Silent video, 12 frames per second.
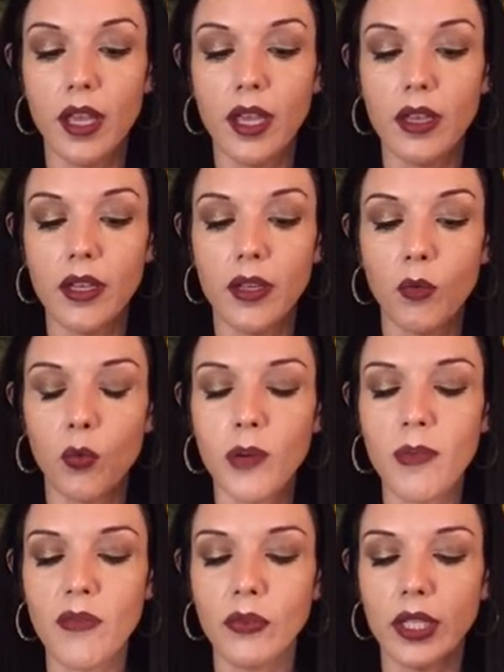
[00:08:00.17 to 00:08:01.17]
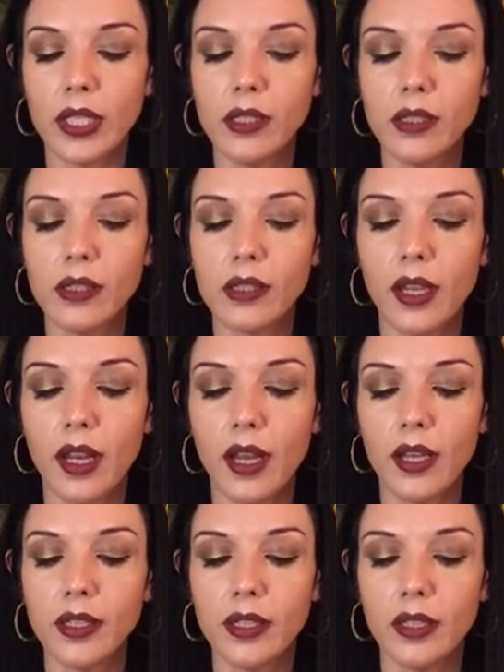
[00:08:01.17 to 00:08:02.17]
And one of my friends and
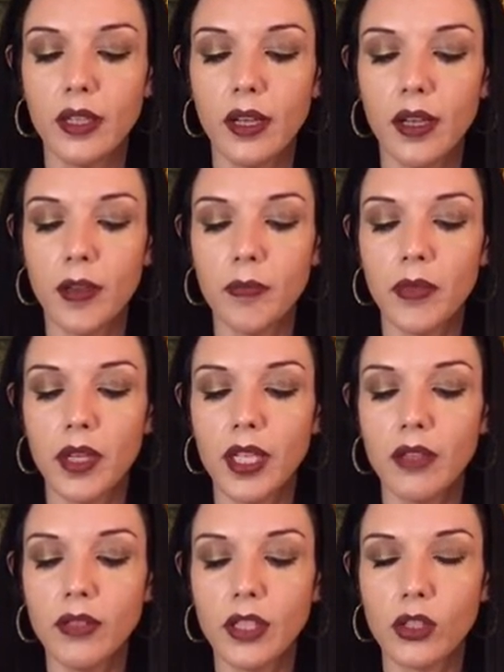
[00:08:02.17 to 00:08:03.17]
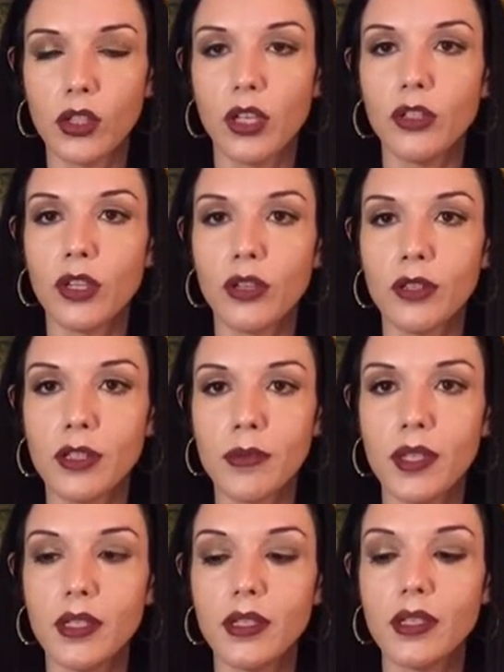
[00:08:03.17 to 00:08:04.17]
I did a gift exchange at
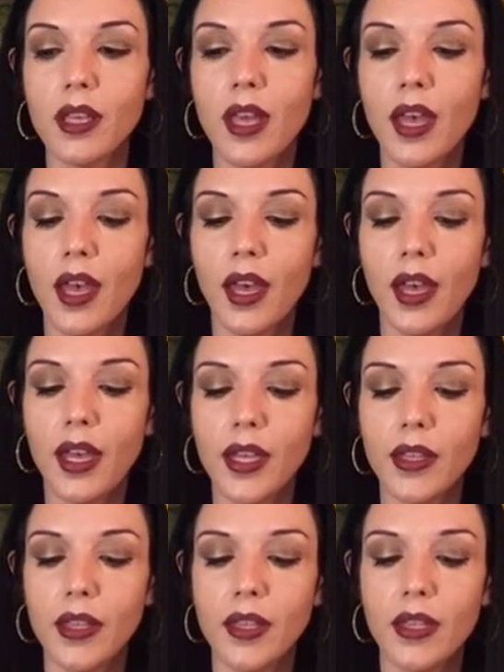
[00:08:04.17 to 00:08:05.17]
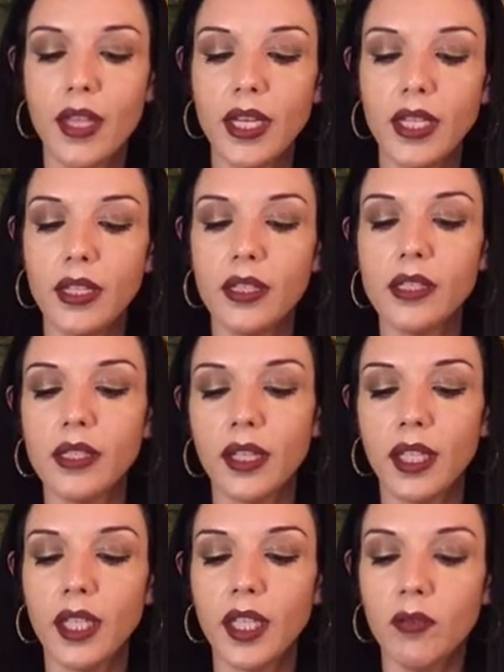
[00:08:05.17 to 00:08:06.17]
Christmas, and they needed a
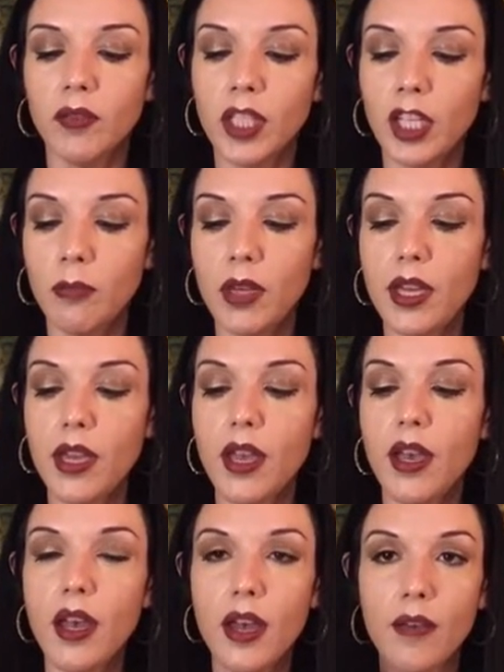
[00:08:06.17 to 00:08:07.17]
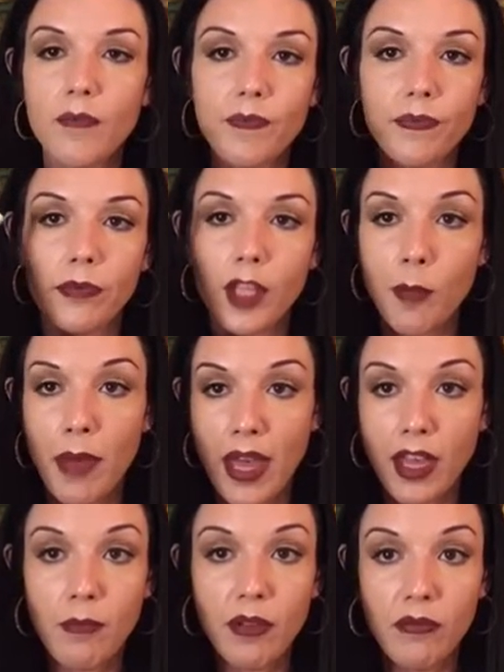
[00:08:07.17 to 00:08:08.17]
second gift to get me a
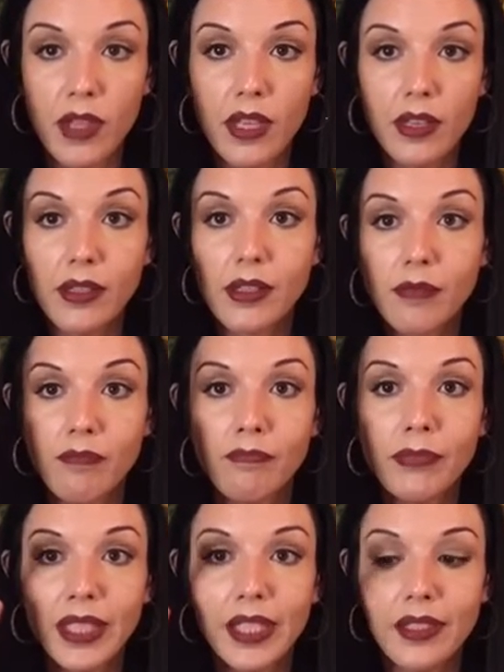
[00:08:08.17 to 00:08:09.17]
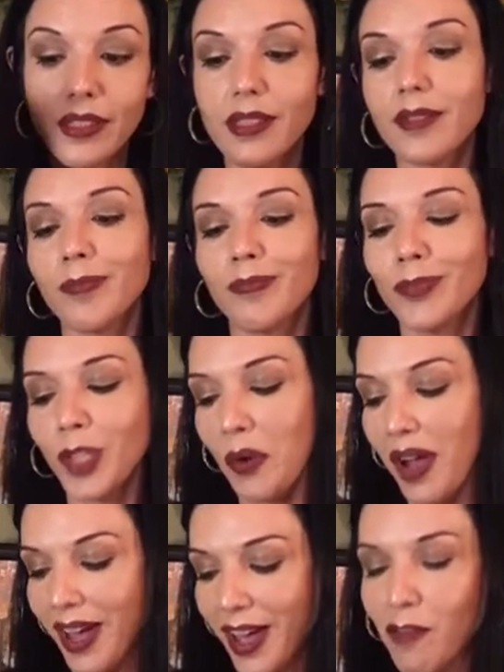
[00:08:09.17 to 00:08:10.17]
backup of this, please. So
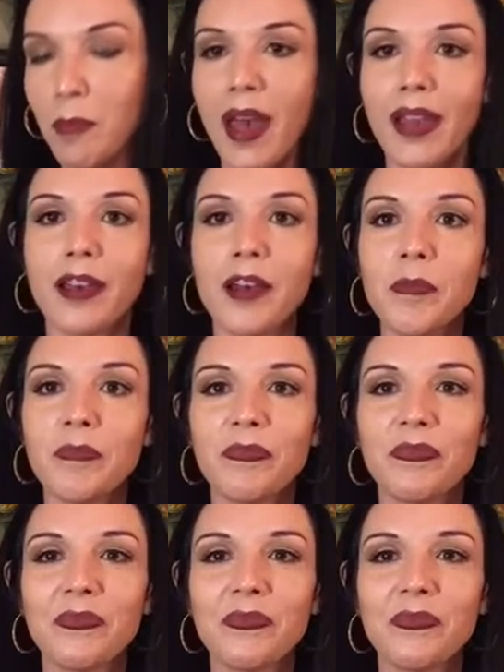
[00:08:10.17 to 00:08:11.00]
I have a backup.